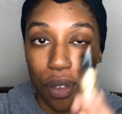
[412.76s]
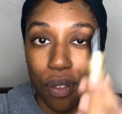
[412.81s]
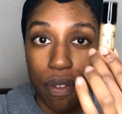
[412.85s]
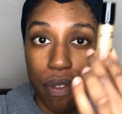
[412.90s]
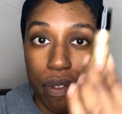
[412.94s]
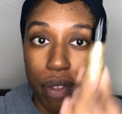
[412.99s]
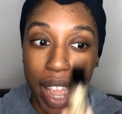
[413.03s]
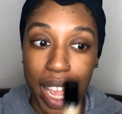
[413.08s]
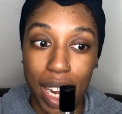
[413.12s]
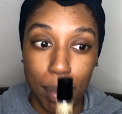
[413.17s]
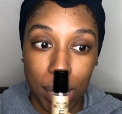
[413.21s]

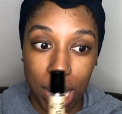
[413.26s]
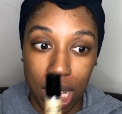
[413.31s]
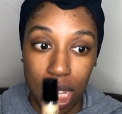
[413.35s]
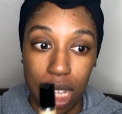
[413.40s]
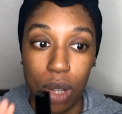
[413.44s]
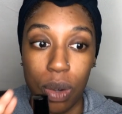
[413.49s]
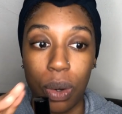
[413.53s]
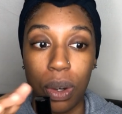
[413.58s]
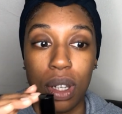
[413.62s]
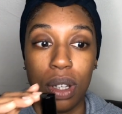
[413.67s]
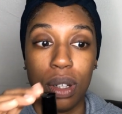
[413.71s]
vitamin
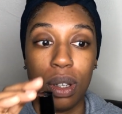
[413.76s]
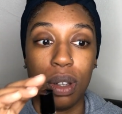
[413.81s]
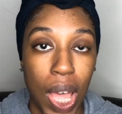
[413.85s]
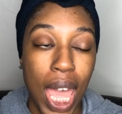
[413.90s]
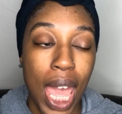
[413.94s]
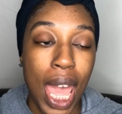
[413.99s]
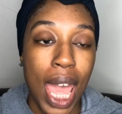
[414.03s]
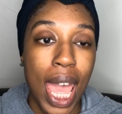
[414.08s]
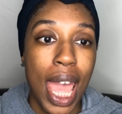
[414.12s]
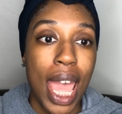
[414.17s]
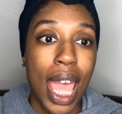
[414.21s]
E oil.
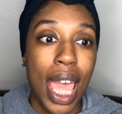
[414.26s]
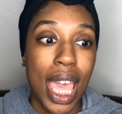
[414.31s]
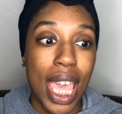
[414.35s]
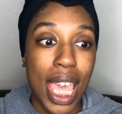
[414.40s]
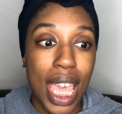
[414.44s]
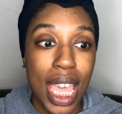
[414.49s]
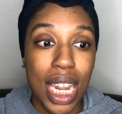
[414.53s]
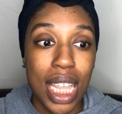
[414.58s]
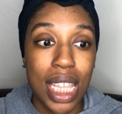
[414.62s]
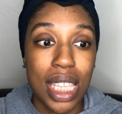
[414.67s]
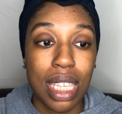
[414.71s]

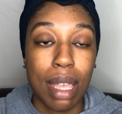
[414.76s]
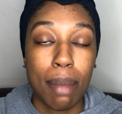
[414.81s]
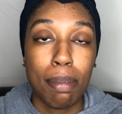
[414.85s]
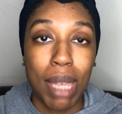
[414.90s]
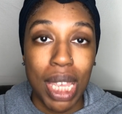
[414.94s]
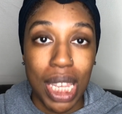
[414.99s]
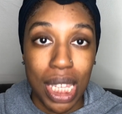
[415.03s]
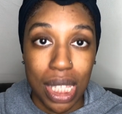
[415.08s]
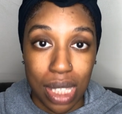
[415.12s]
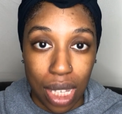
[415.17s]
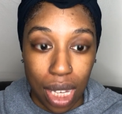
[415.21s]
It is
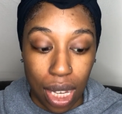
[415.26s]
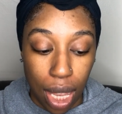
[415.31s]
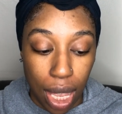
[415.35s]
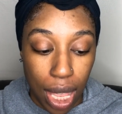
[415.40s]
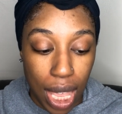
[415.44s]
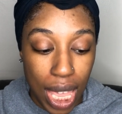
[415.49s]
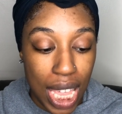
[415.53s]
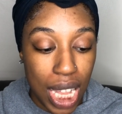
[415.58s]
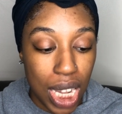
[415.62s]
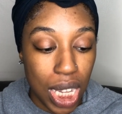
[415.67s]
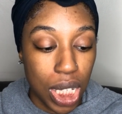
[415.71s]
amazing.
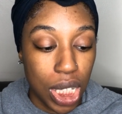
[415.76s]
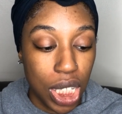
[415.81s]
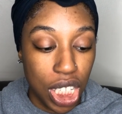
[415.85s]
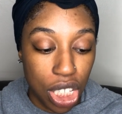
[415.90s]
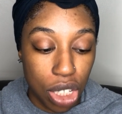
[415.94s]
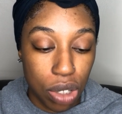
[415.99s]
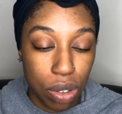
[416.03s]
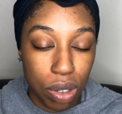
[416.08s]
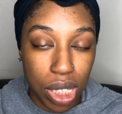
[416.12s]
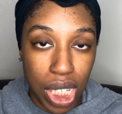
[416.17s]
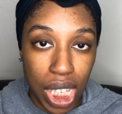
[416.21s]
It
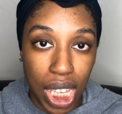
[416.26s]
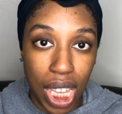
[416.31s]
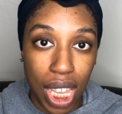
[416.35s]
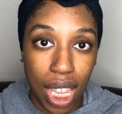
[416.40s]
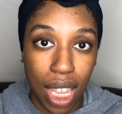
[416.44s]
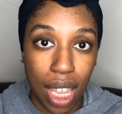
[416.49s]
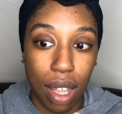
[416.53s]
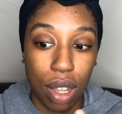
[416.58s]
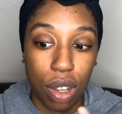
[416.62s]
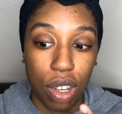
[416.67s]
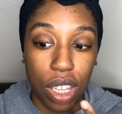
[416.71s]

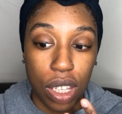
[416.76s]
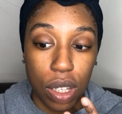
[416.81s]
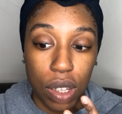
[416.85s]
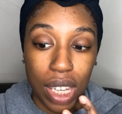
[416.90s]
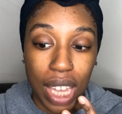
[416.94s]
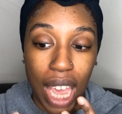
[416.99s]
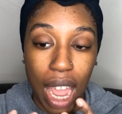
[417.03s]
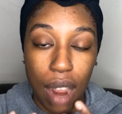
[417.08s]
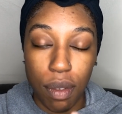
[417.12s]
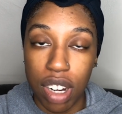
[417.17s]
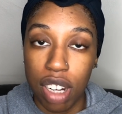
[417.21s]
literally
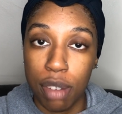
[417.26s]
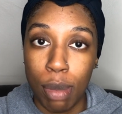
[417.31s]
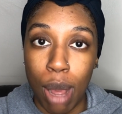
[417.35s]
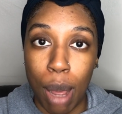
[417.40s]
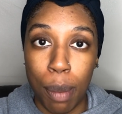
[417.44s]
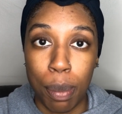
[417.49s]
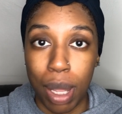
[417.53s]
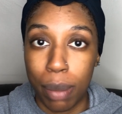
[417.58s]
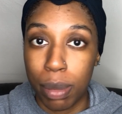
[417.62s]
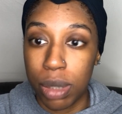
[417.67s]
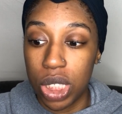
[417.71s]
got rid of my
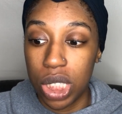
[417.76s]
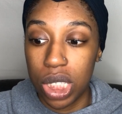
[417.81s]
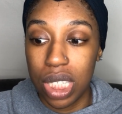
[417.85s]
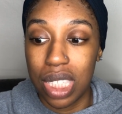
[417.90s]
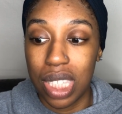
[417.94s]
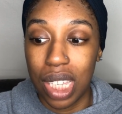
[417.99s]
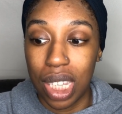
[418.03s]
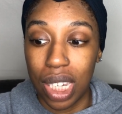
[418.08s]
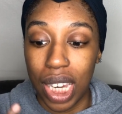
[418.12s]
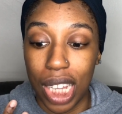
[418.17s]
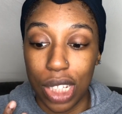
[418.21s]

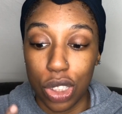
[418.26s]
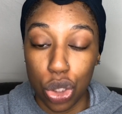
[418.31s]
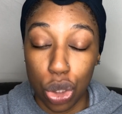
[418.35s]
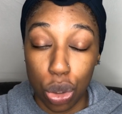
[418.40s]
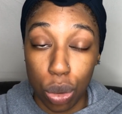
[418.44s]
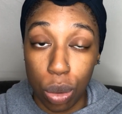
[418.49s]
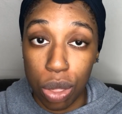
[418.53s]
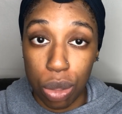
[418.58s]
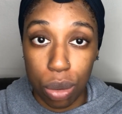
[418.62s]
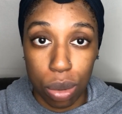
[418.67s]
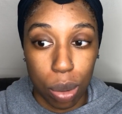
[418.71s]
blemishes in like
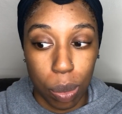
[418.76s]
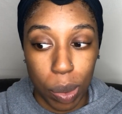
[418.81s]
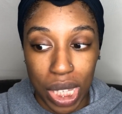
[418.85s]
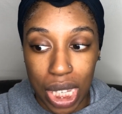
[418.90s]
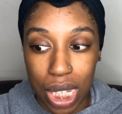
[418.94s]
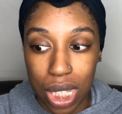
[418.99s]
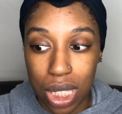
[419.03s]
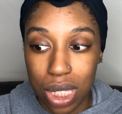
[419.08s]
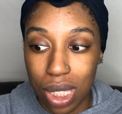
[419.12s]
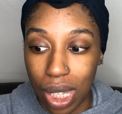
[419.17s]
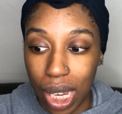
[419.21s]
2 or 3
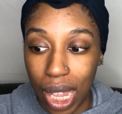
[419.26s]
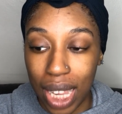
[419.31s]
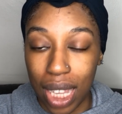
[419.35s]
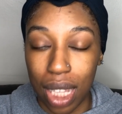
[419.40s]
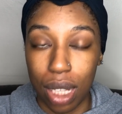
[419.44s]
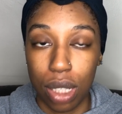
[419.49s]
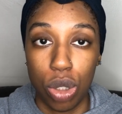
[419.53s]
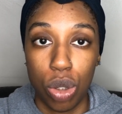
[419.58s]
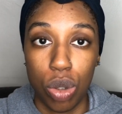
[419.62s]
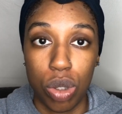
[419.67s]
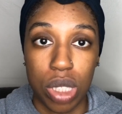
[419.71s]
weeks. Like
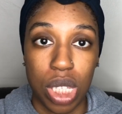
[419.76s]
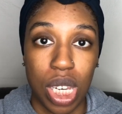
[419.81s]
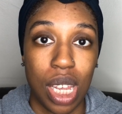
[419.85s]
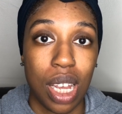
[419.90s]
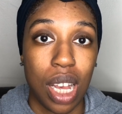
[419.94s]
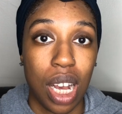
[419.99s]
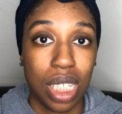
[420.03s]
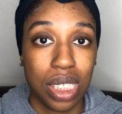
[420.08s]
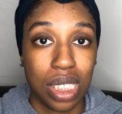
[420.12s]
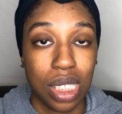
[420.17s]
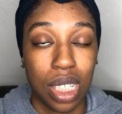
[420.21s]
using it
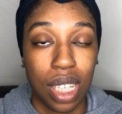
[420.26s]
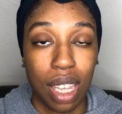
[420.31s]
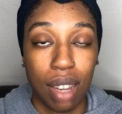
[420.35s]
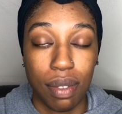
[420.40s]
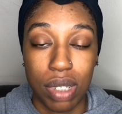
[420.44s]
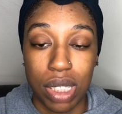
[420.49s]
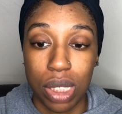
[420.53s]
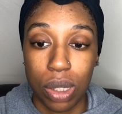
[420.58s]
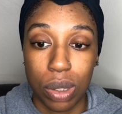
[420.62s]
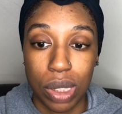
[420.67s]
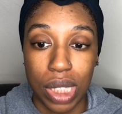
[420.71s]
constantly
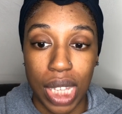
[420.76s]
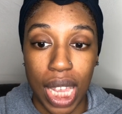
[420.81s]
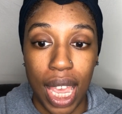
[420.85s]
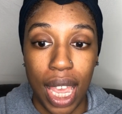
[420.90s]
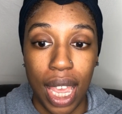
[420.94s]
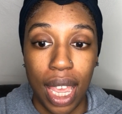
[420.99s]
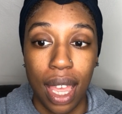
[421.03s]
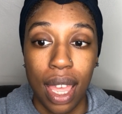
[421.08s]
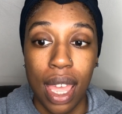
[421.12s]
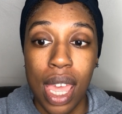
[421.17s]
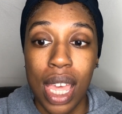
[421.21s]
every single
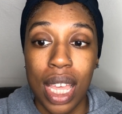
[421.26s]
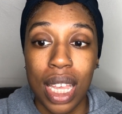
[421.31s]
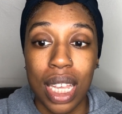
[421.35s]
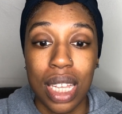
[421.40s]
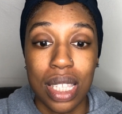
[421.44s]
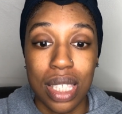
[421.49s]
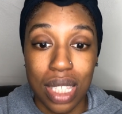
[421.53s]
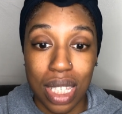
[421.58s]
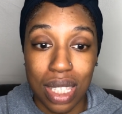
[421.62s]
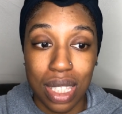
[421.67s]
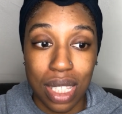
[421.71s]
day,
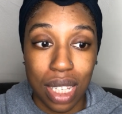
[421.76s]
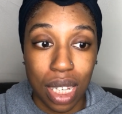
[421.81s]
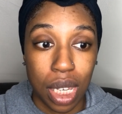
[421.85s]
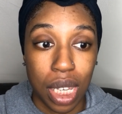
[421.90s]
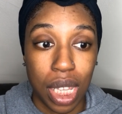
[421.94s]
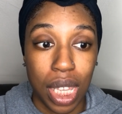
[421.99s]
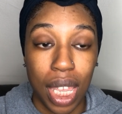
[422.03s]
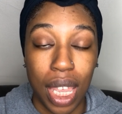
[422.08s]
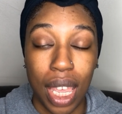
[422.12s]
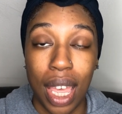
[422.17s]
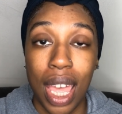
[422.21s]

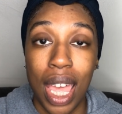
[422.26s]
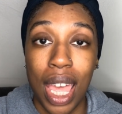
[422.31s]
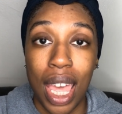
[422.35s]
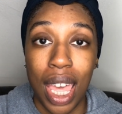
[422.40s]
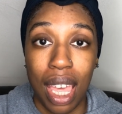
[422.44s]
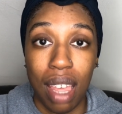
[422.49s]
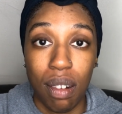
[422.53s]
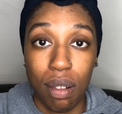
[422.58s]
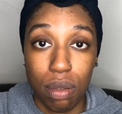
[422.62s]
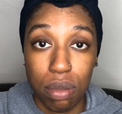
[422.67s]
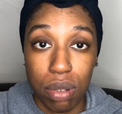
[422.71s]
consistently,
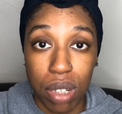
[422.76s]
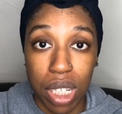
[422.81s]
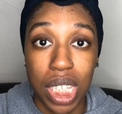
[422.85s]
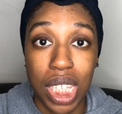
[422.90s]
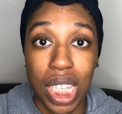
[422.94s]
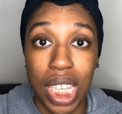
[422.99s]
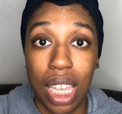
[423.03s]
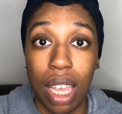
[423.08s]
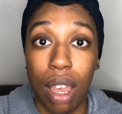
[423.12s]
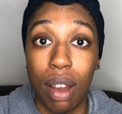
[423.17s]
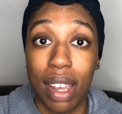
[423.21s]
it
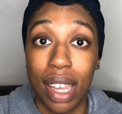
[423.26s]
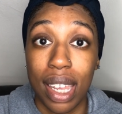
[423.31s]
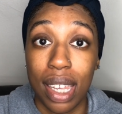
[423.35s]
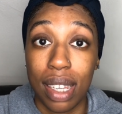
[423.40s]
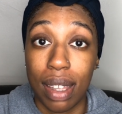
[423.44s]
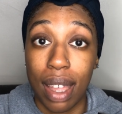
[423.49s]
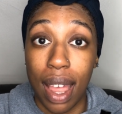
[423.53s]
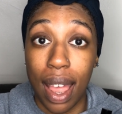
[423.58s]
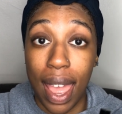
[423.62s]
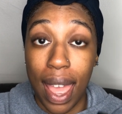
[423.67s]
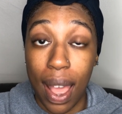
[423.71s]
really
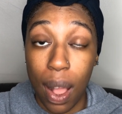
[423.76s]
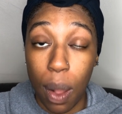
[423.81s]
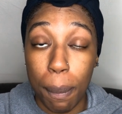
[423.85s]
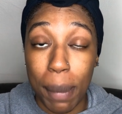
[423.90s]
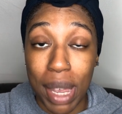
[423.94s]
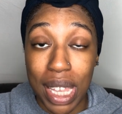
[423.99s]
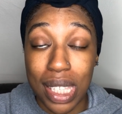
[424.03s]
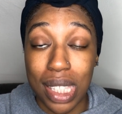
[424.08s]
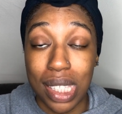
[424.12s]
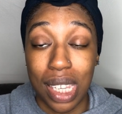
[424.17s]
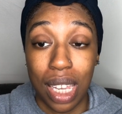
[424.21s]
helped
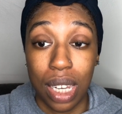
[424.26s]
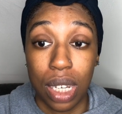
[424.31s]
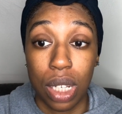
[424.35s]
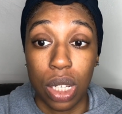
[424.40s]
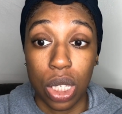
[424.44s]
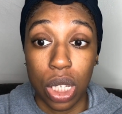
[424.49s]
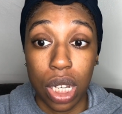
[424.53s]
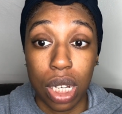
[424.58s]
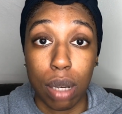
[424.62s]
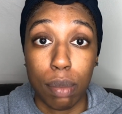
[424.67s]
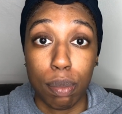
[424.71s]
my skin
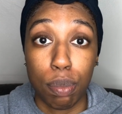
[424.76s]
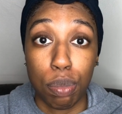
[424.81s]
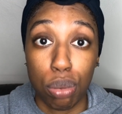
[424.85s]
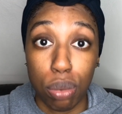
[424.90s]
look